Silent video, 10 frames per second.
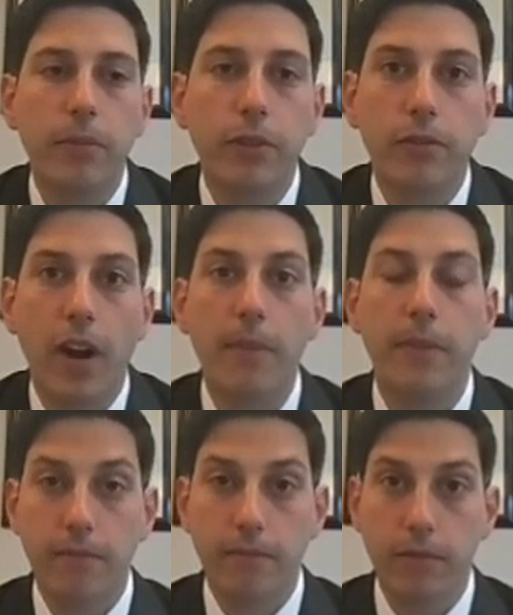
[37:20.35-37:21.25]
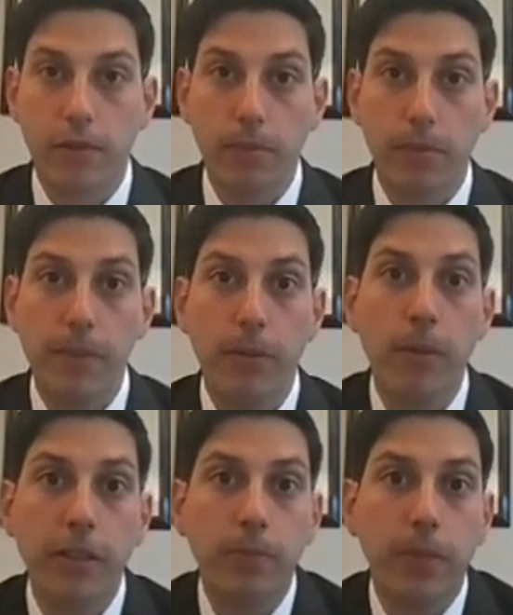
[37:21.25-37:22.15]
prescribe that certain people
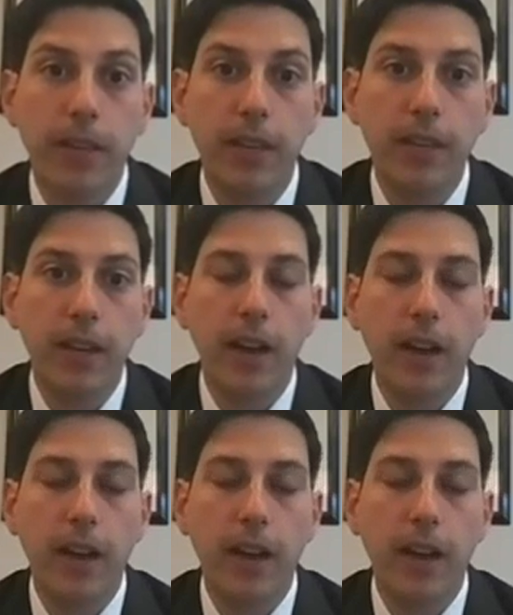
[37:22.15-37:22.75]
must be